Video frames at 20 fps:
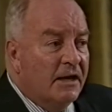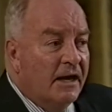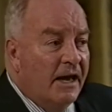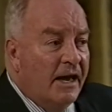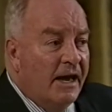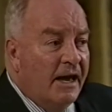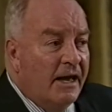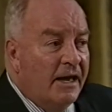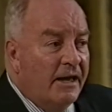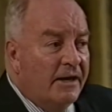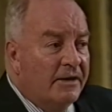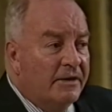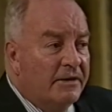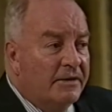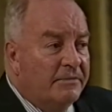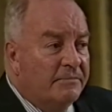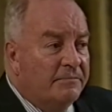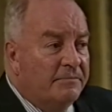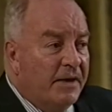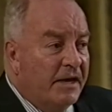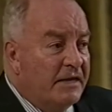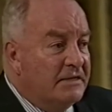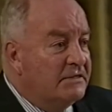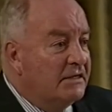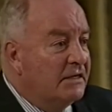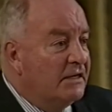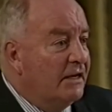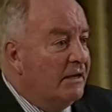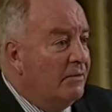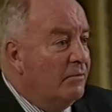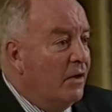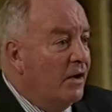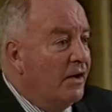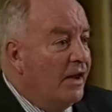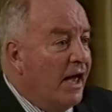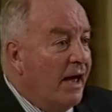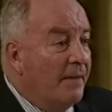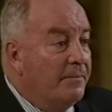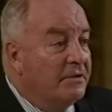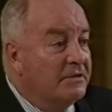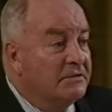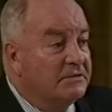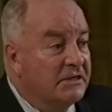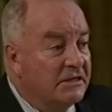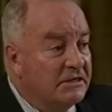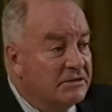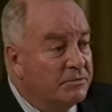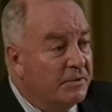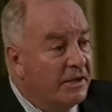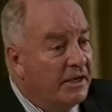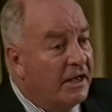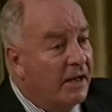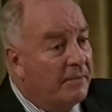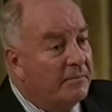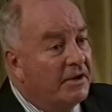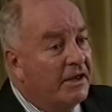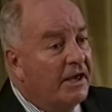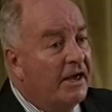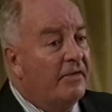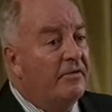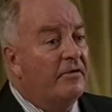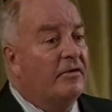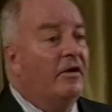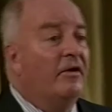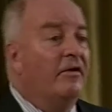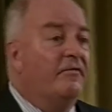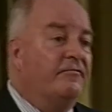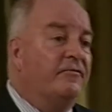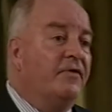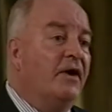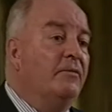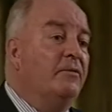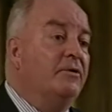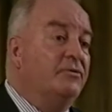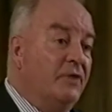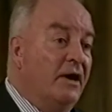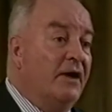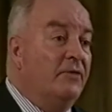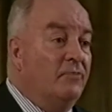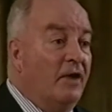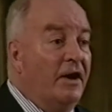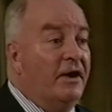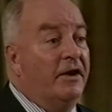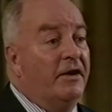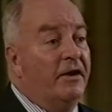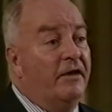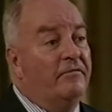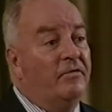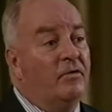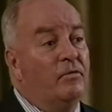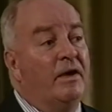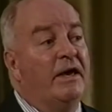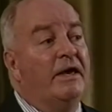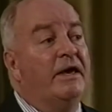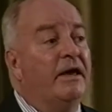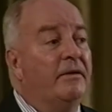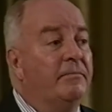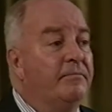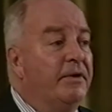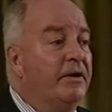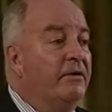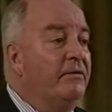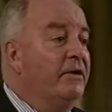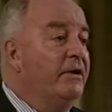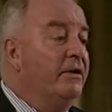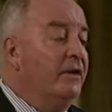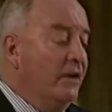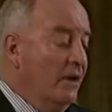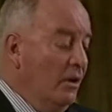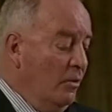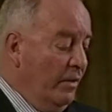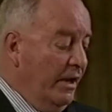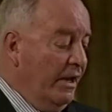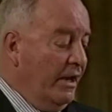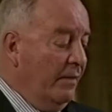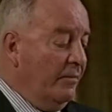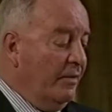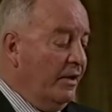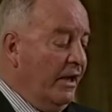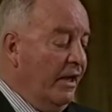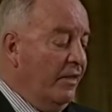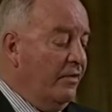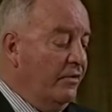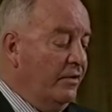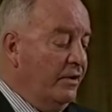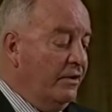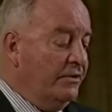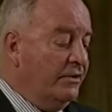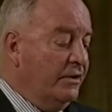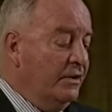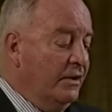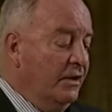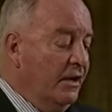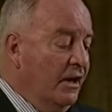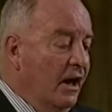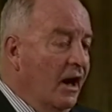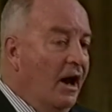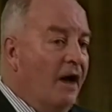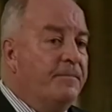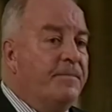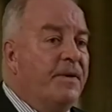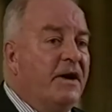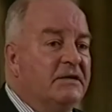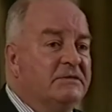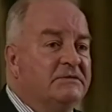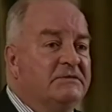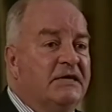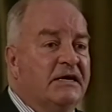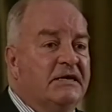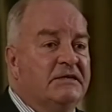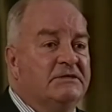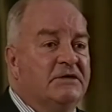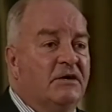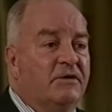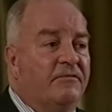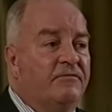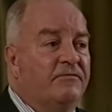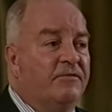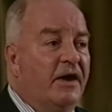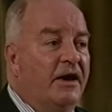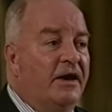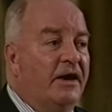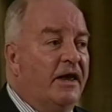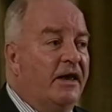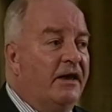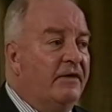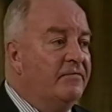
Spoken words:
And basically what happens is we come together on a Friday, we try and run it over a weekend period. We come together at 6:30 on a Friday